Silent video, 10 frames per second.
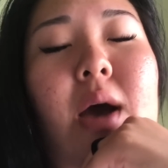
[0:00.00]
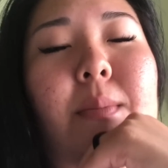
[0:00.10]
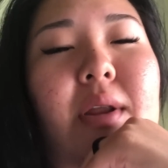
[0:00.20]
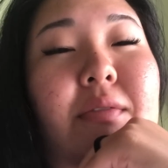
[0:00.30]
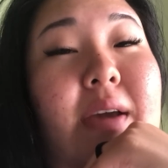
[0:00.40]

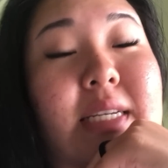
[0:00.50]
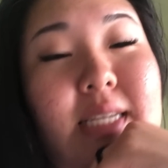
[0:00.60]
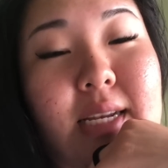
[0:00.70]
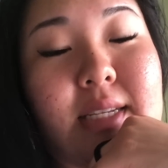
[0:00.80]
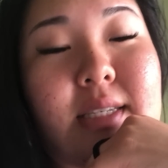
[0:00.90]
but if I
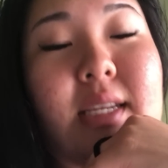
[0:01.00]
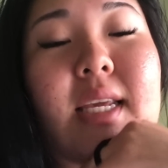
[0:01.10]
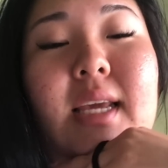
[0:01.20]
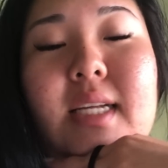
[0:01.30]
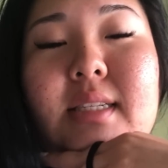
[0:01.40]
didn't,
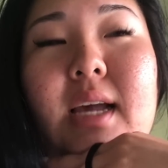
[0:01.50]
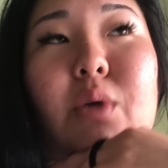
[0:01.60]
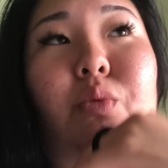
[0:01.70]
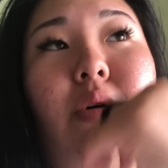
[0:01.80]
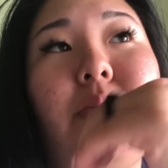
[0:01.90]
yes,
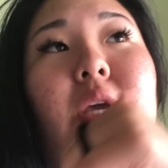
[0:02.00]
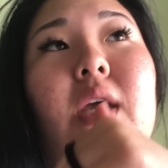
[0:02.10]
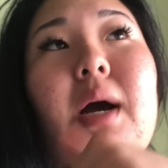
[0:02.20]
I will be